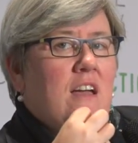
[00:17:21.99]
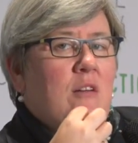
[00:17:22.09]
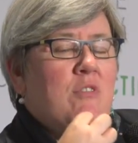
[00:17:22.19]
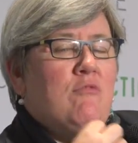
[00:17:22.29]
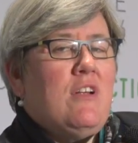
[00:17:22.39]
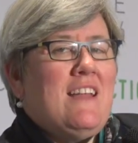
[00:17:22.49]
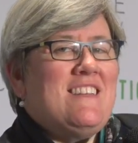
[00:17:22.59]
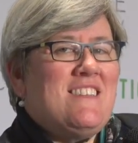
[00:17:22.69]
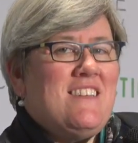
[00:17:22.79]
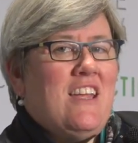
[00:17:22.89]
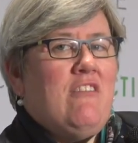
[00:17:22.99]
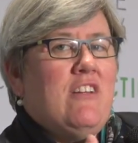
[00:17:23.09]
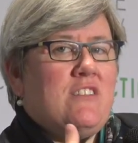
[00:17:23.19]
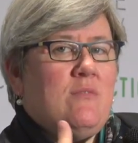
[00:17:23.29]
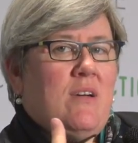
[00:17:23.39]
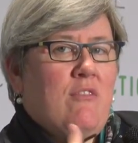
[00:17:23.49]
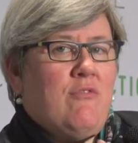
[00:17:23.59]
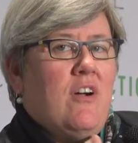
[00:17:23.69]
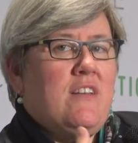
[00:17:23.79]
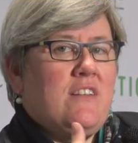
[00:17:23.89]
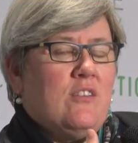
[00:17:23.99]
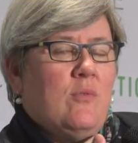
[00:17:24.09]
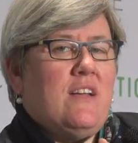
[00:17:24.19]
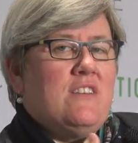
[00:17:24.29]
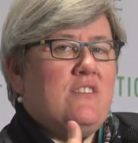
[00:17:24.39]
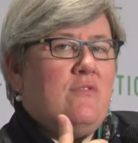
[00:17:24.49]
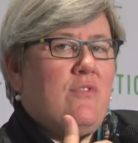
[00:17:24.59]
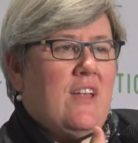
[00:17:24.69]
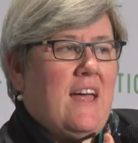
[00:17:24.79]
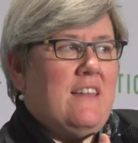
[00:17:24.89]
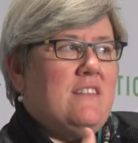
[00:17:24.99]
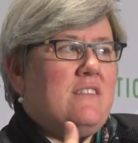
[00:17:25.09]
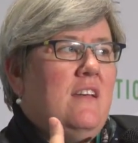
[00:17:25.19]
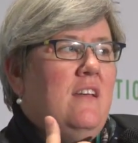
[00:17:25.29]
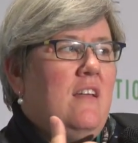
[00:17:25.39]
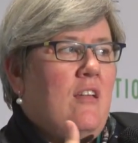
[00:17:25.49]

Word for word: and be really serious about finding the ways to finance